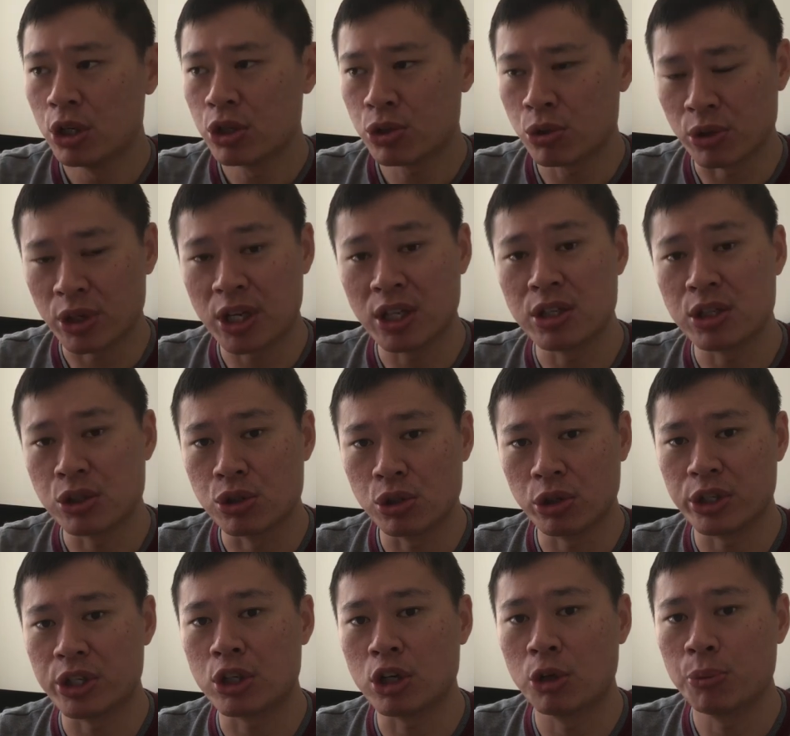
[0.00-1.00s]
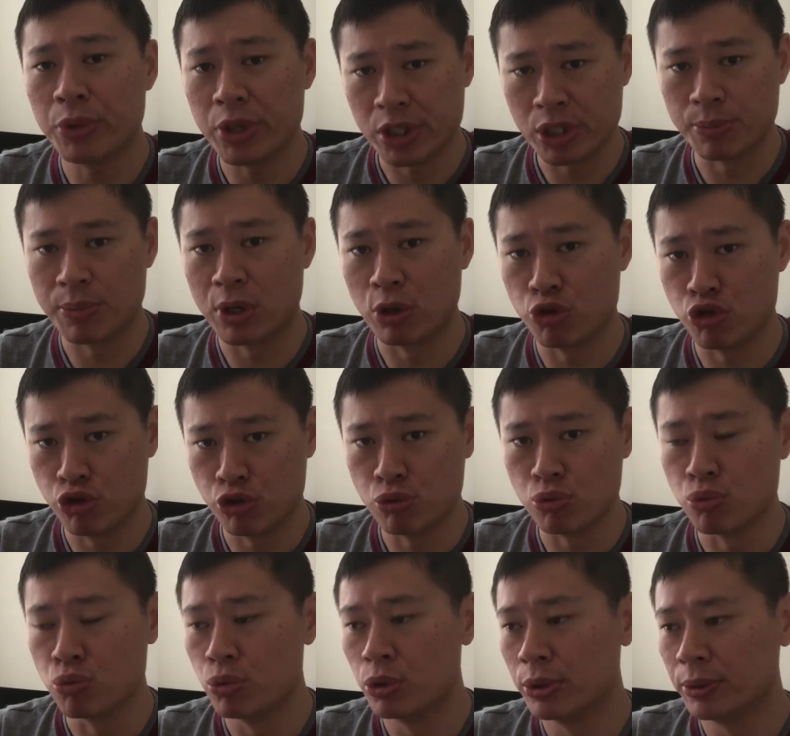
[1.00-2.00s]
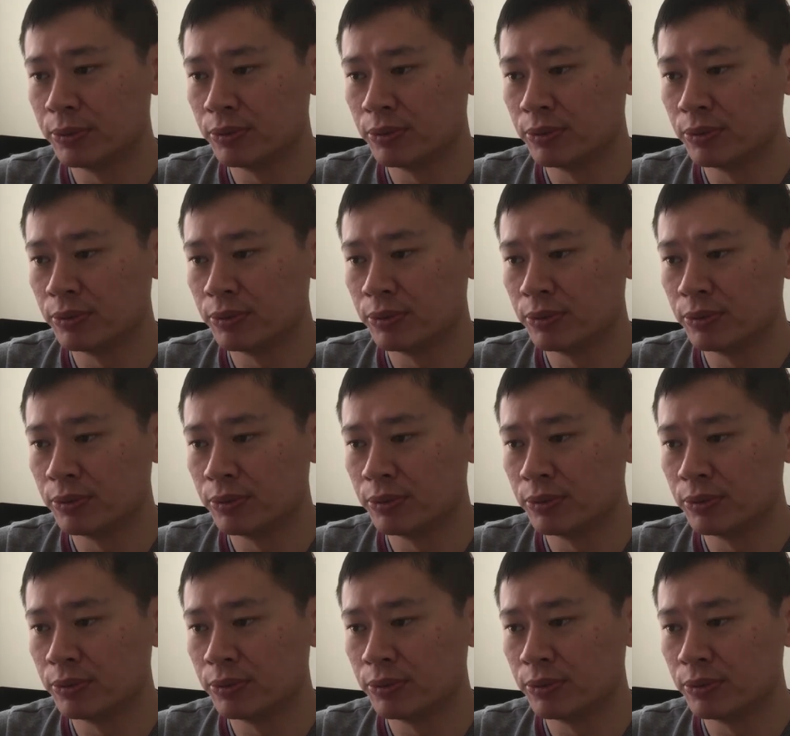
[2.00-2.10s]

So again, it's not economy, it's about you.